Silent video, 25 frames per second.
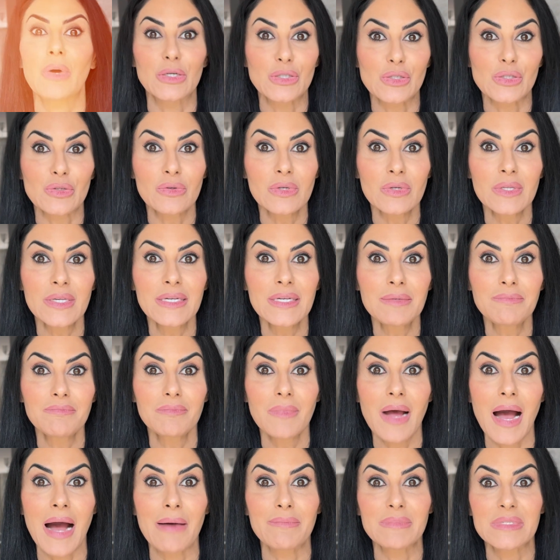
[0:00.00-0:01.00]

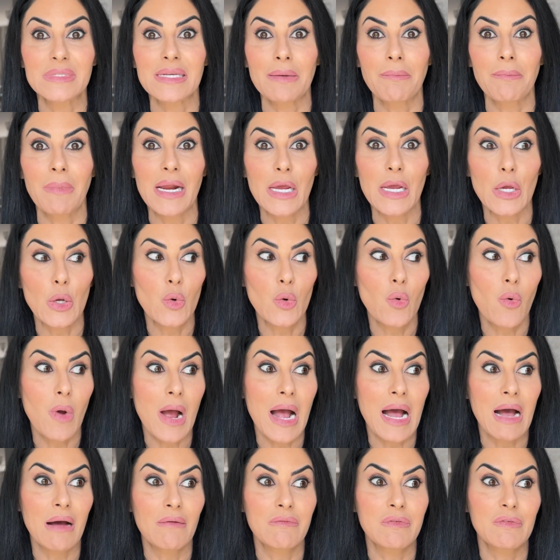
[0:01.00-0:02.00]
Personally, I'm somebody who
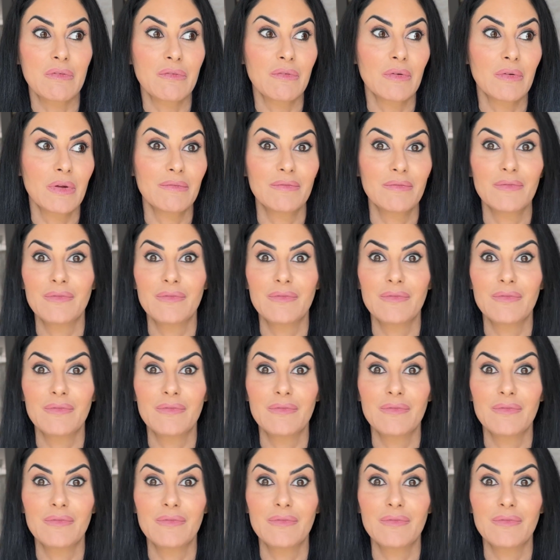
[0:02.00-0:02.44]
have